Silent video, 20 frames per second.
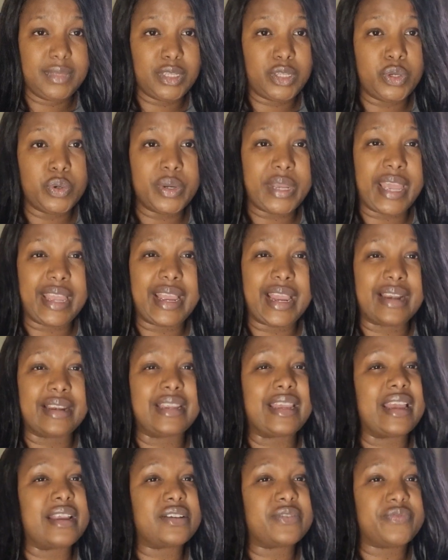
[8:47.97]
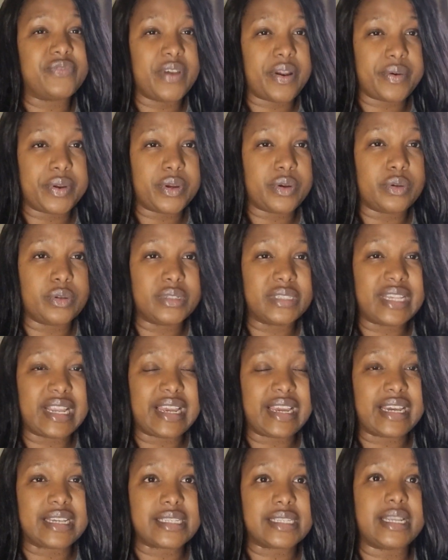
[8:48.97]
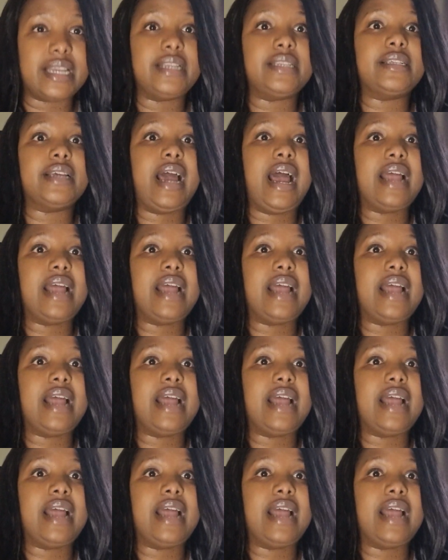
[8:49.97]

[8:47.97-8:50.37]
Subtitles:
UK can get very cold, like I said,